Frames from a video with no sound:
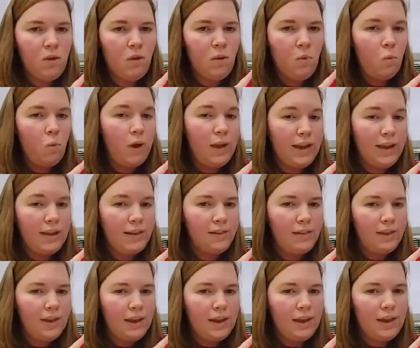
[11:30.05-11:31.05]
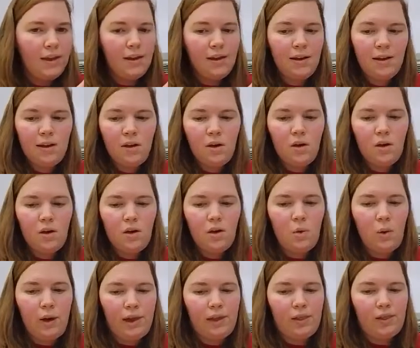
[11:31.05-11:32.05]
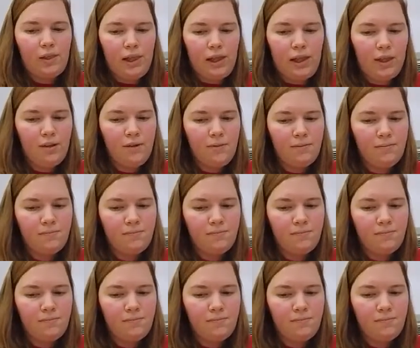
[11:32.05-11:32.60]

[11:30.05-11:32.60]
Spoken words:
Weekly, quickly.